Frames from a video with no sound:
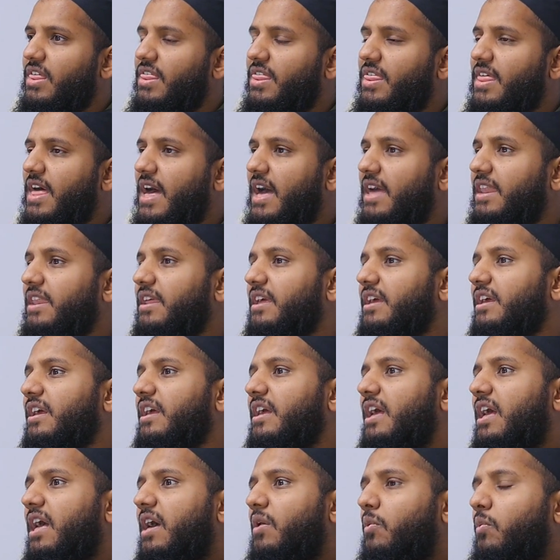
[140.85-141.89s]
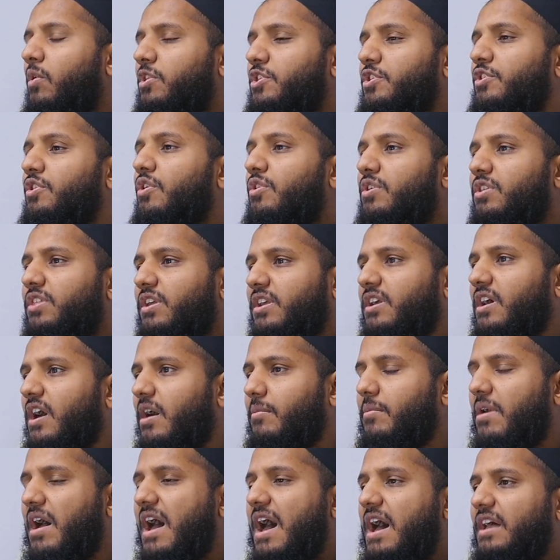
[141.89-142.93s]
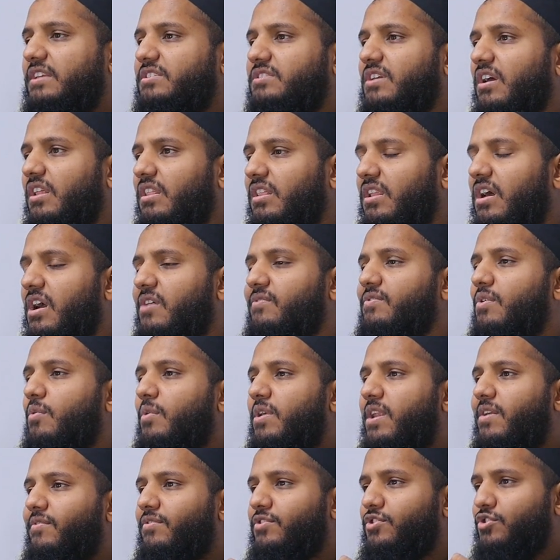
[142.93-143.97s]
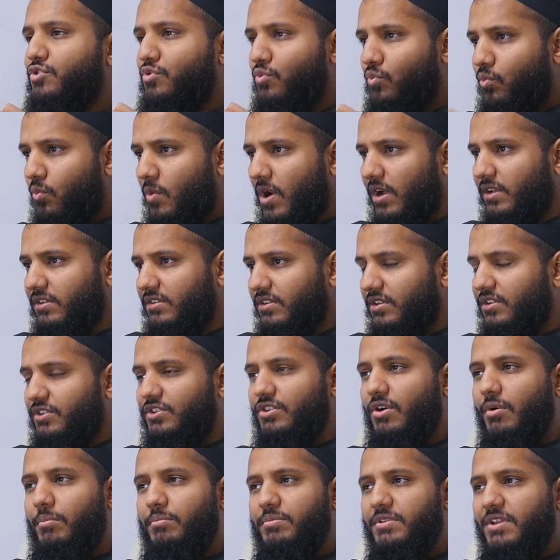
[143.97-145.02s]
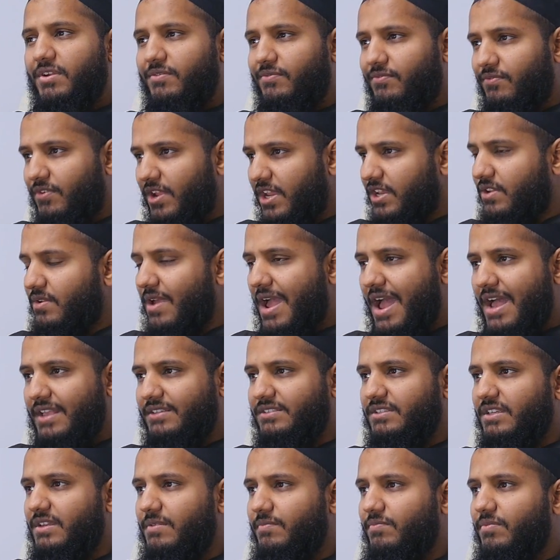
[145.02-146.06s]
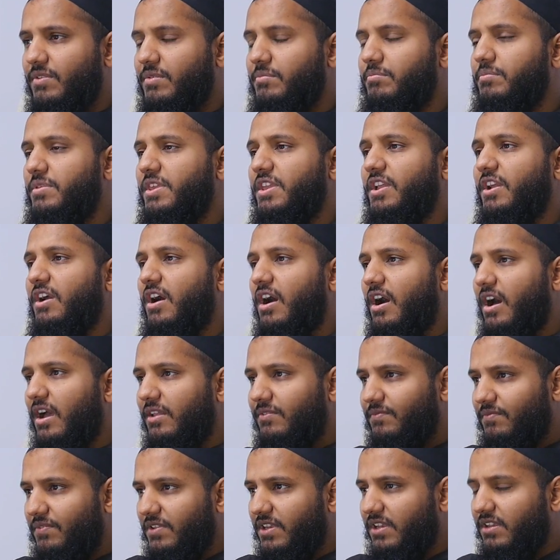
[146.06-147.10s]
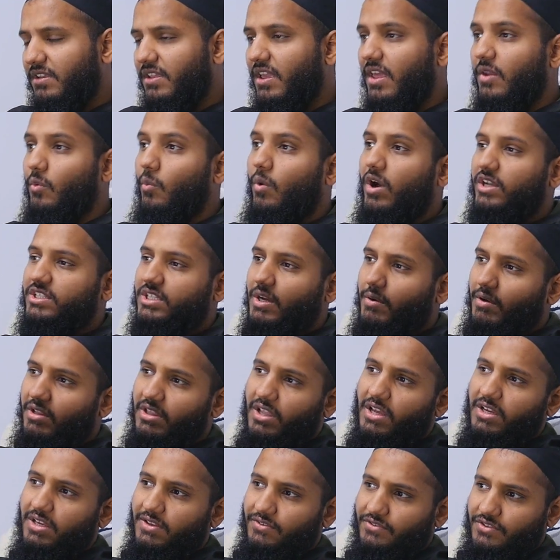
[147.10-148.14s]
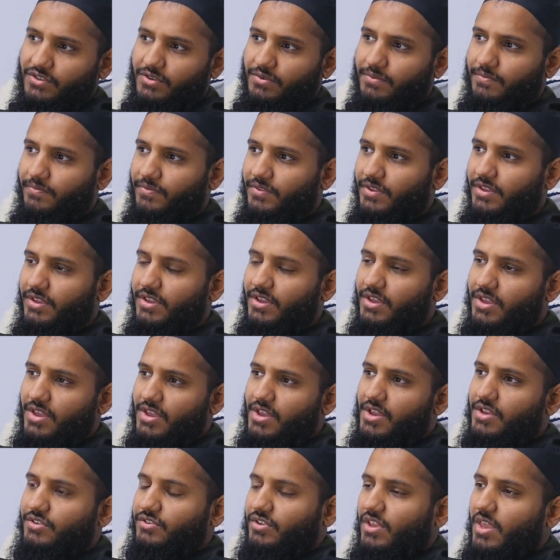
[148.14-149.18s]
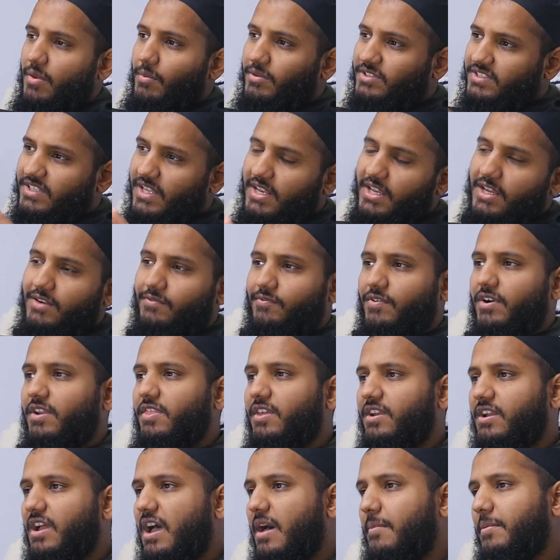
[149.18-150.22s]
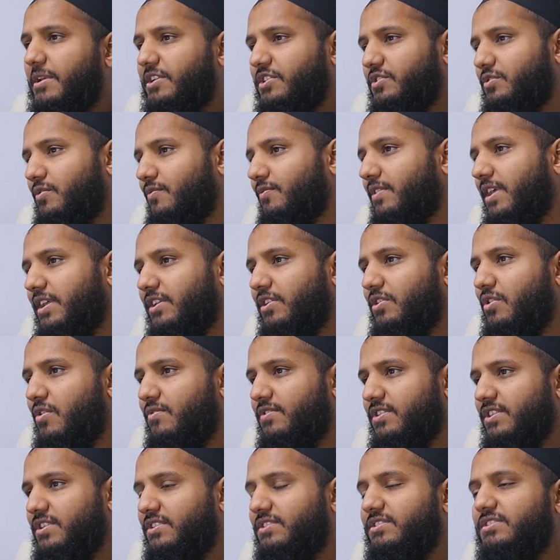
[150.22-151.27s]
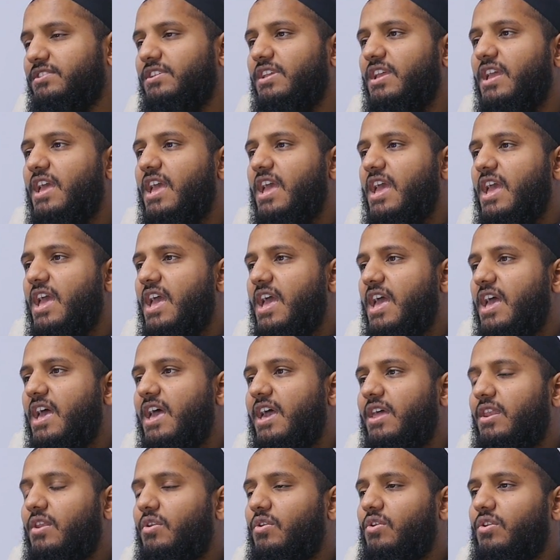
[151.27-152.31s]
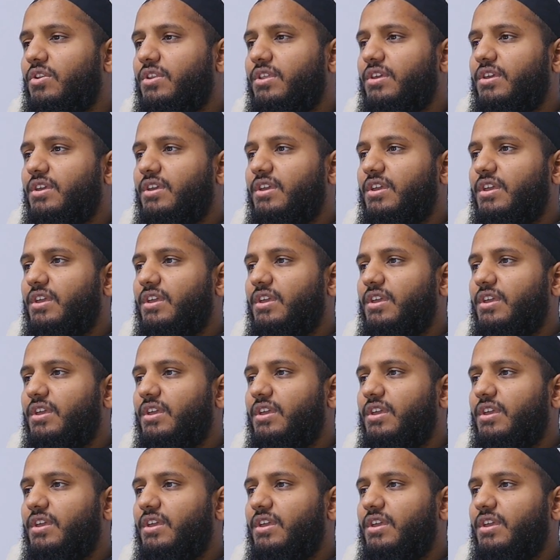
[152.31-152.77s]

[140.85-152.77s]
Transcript: that when you go to the Kaaba, ask Allah for whatever you want. Don't be afraid to ask Him. Be confident and watch how Allah gives you. So he was sitting in front of the Kaaba just reflecting over this, and